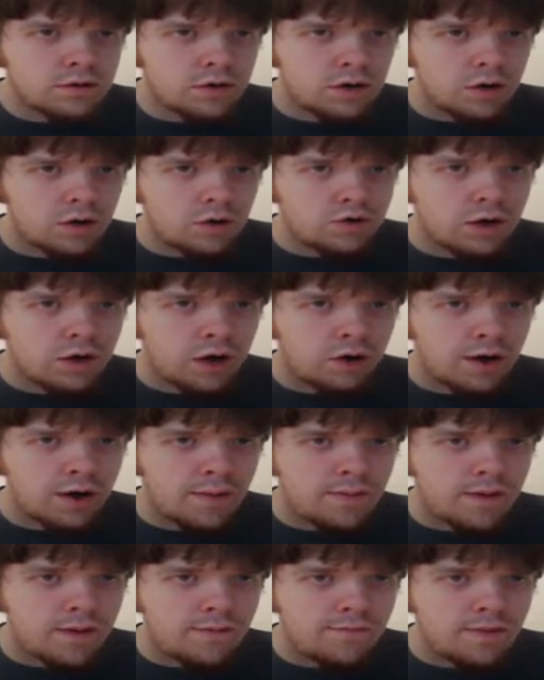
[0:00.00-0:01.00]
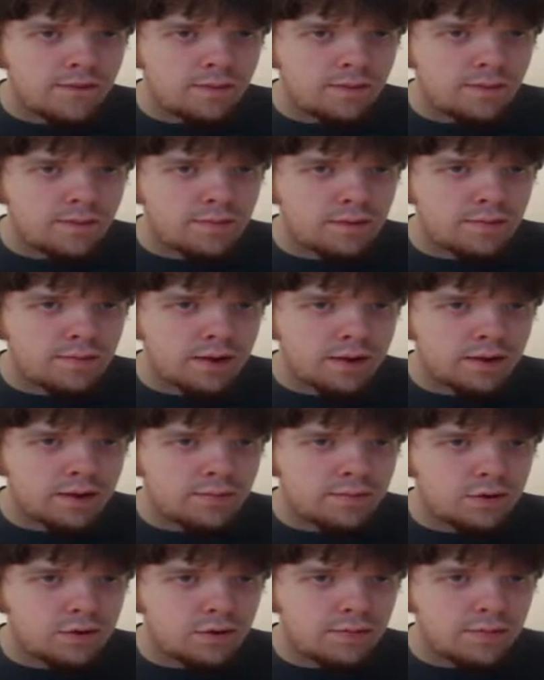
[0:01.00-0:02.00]
I'm going to go try and grab that figment, but my
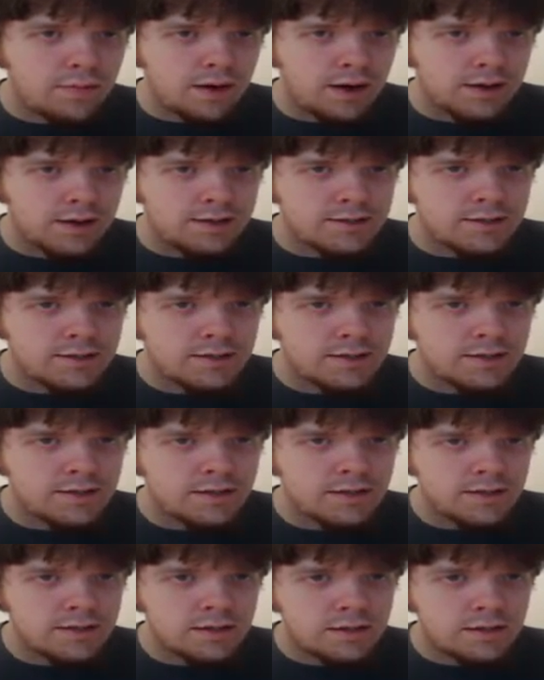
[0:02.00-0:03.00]
computer paused.